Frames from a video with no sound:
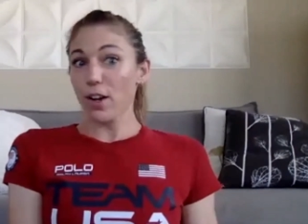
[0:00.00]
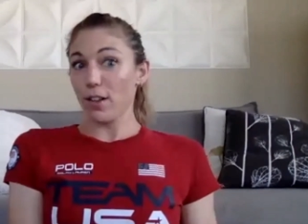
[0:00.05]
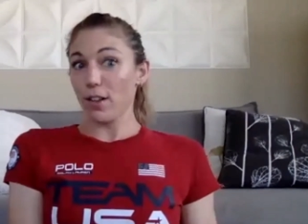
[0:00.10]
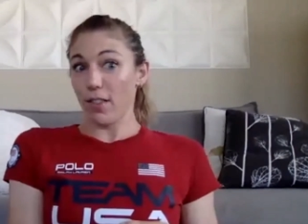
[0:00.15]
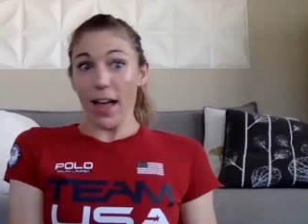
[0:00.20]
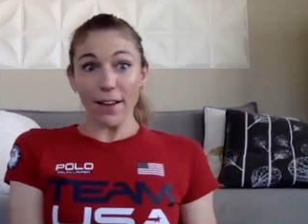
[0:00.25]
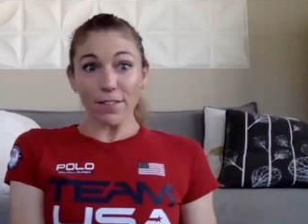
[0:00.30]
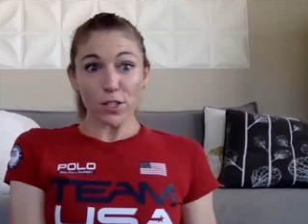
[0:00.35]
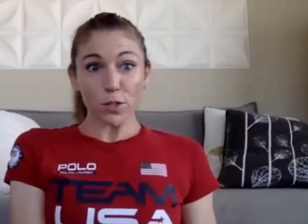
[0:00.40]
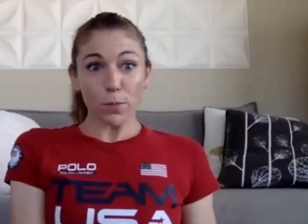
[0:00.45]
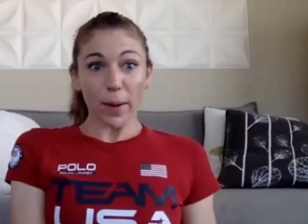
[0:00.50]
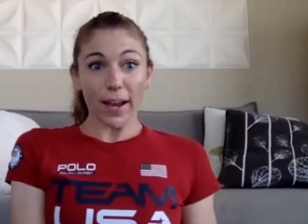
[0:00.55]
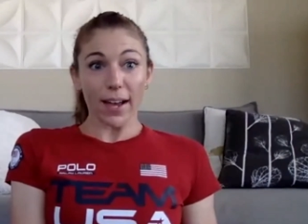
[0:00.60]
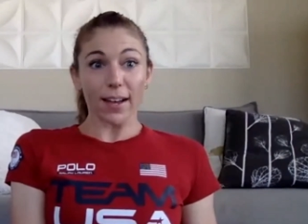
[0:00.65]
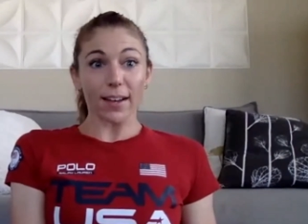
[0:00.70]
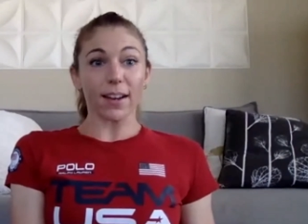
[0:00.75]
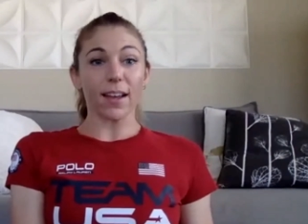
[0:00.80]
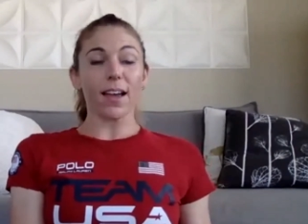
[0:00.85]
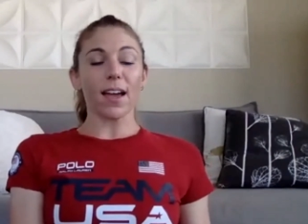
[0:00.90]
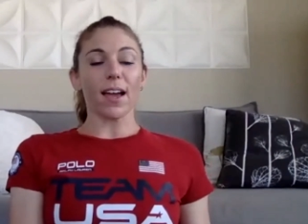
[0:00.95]

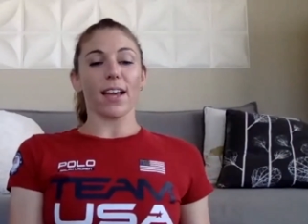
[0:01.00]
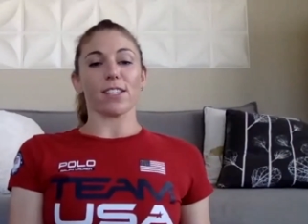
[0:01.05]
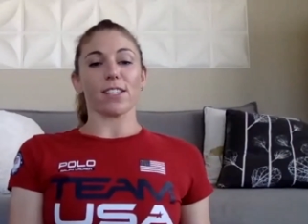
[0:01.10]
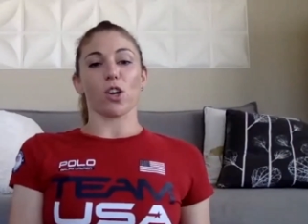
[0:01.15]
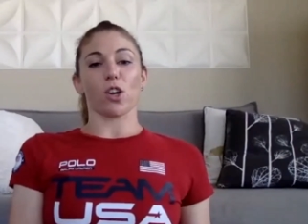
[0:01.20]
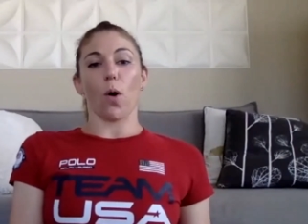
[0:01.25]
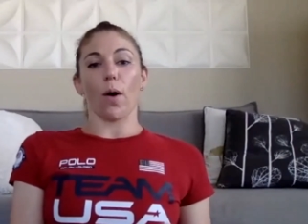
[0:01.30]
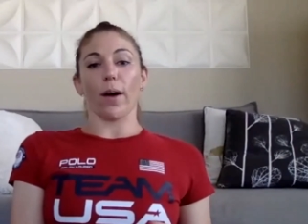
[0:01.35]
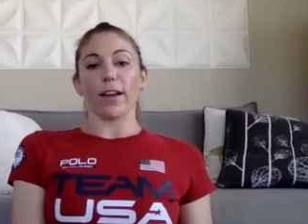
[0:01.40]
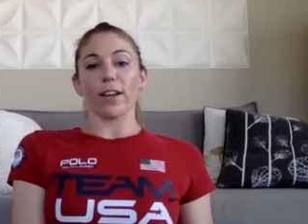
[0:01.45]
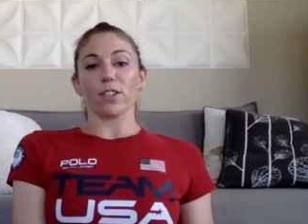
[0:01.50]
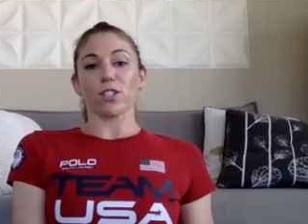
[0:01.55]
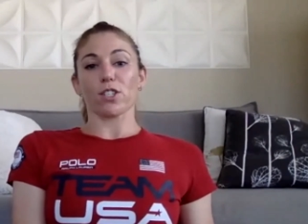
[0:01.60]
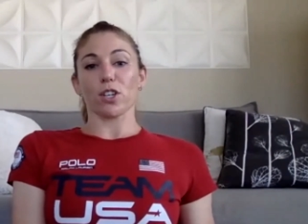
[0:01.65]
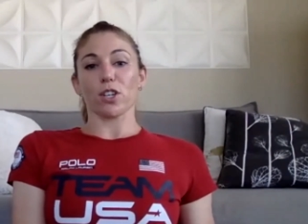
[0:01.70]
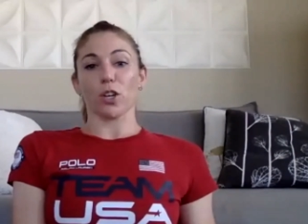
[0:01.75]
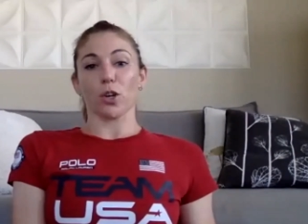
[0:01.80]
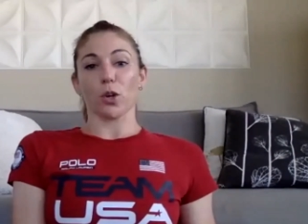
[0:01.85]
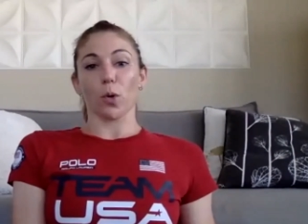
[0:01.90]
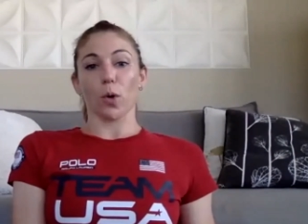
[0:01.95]
lifespan. It's going
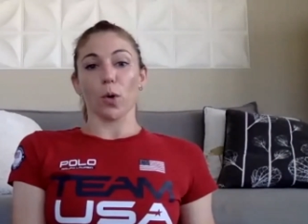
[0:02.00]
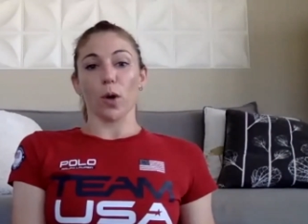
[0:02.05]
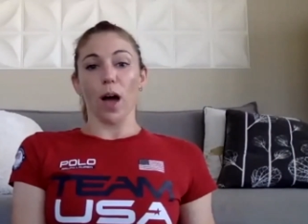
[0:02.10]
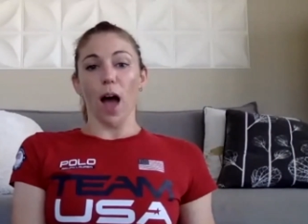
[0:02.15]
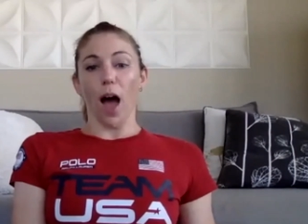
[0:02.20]
to